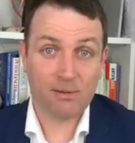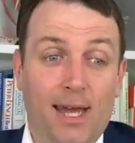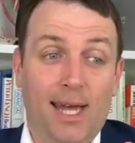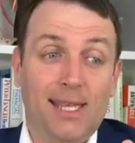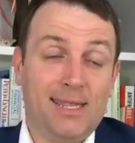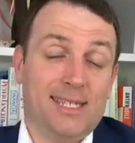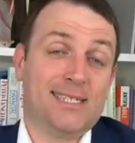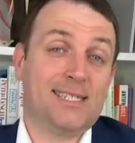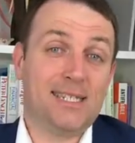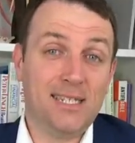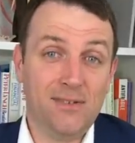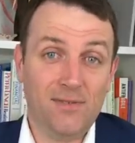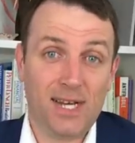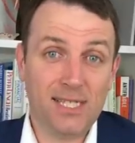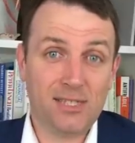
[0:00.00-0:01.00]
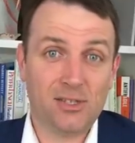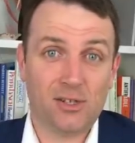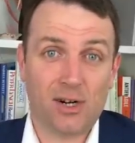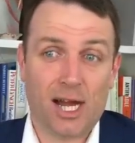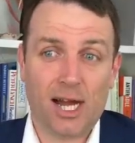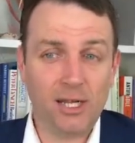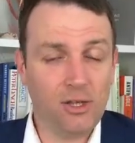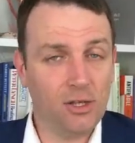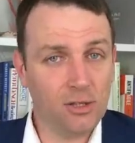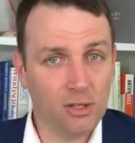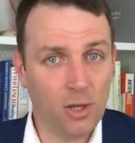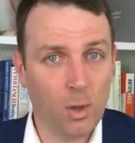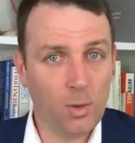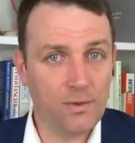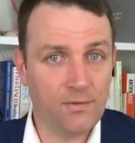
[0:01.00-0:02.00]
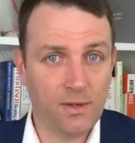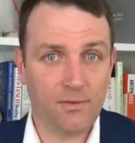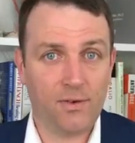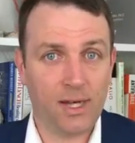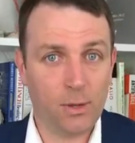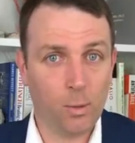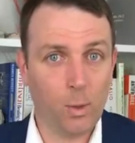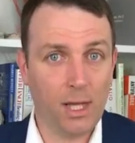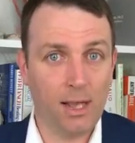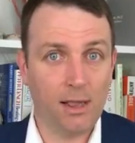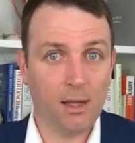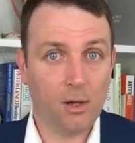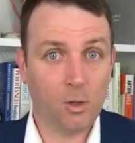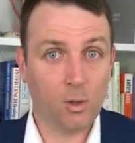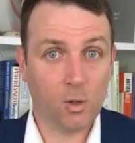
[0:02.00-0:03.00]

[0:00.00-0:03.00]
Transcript: And as an investor, I don't know if the Fed will